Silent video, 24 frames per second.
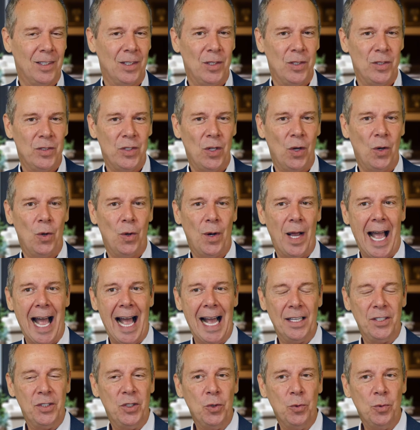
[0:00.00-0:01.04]
So
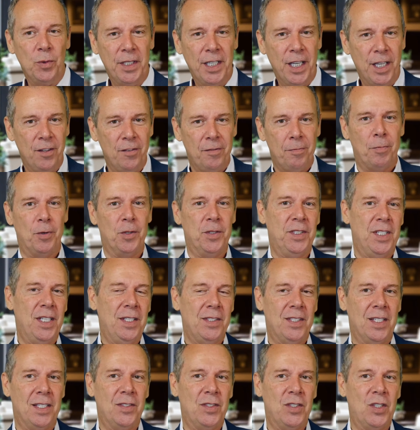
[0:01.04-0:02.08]
as you give
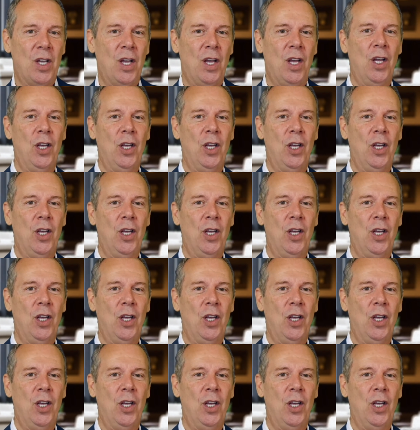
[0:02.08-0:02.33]
persistence,